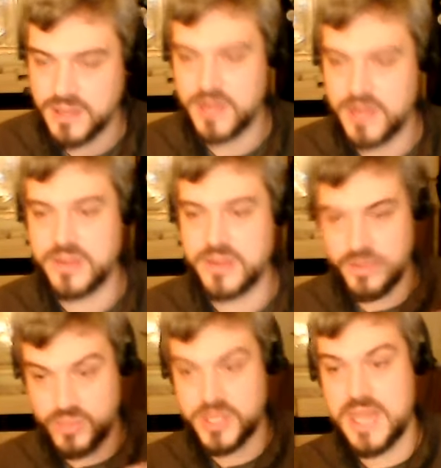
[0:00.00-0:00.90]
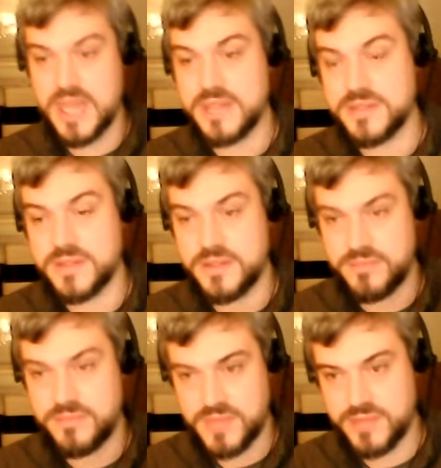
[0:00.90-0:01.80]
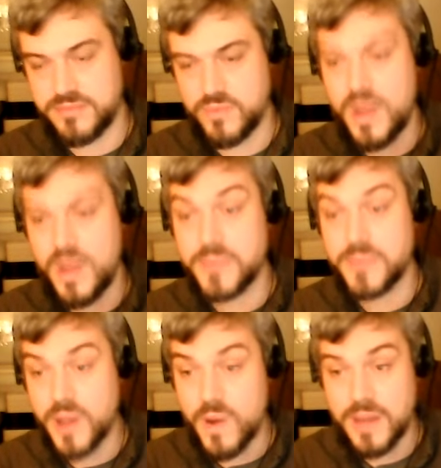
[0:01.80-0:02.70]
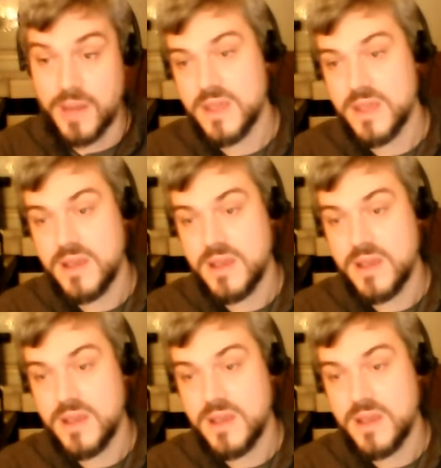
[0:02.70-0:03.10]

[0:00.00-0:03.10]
and in which case, and wind up the co-op,